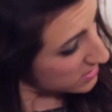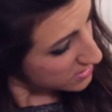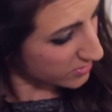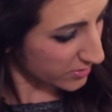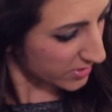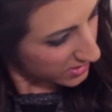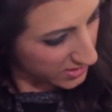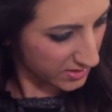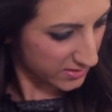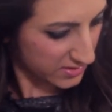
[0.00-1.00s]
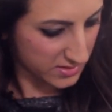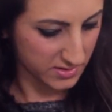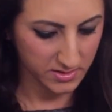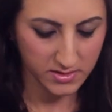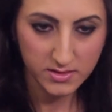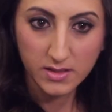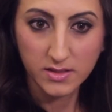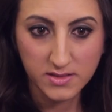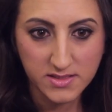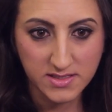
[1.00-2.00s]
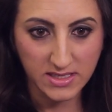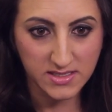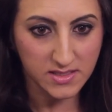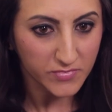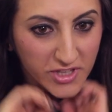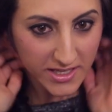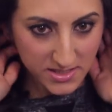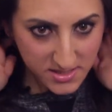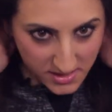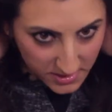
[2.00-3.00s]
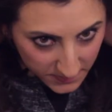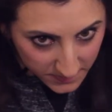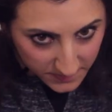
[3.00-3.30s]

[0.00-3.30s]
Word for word: so it really stays in place.